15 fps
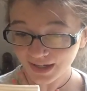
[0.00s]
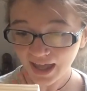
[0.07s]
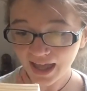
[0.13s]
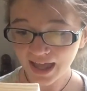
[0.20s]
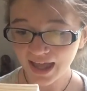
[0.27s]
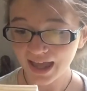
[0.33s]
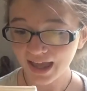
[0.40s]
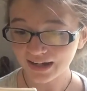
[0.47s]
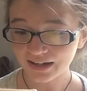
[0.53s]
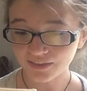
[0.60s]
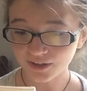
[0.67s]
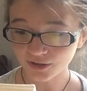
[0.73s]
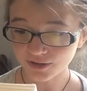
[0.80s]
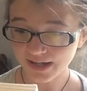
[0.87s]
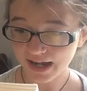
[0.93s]
and I
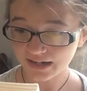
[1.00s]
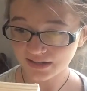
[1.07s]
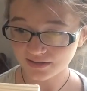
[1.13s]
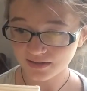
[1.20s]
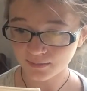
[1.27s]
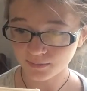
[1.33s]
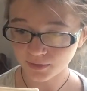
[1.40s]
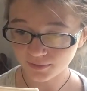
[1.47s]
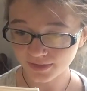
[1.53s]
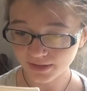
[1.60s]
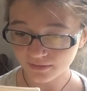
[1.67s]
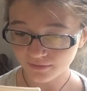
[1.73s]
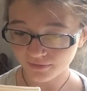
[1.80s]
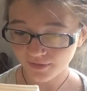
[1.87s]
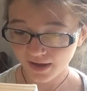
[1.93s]
think her dad is
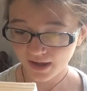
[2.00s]
abusive,